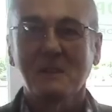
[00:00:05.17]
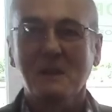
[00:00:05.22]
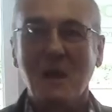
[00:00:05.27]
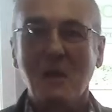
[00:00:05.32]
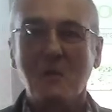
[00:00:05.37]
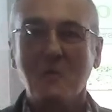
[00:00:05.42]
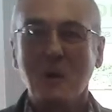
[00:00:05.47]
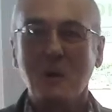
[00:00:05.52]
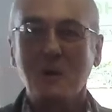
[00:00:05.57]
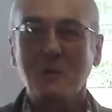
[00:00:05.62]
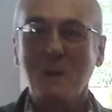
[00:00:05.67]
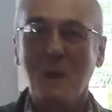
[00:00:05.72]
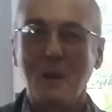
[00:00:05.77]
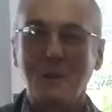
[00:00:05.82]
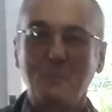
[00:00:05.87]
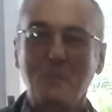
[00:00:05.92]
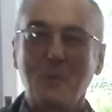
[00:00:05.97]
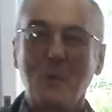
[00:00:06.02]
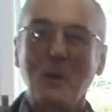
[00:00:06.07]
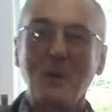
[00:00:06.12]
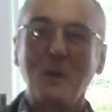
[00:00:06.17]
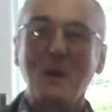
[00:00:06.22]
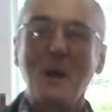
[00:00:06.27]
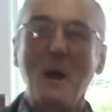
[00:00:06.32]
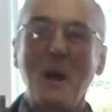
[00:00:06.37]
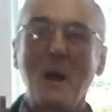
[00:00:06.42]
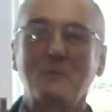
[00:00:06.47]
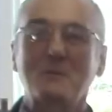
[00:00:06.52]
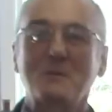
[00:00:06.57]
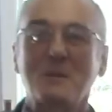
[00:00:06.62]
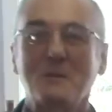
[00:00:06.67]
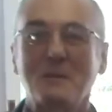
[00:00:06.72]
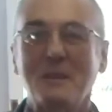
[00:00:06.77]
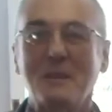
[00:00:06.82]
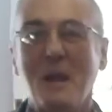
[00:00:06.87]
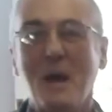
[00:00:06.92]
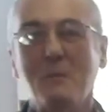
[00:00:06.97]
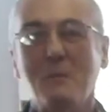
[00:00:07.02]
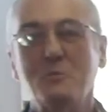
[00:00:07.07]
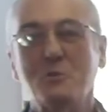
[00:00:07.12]
Hey, welcome back to Barley and Hops
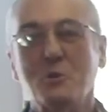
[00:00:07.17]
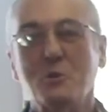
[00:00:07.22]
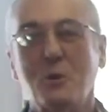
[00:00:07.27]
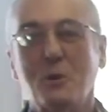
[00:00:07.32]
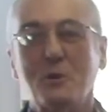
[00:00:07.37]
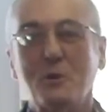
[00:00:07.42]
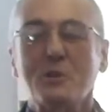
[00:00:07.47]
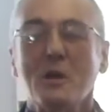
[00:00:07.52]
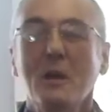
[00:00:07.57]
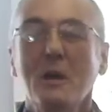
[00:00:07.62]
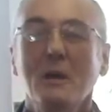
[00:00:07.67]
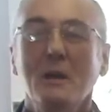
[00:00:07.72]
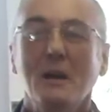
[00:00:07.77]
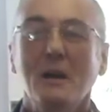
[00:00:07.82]
again. I'm George.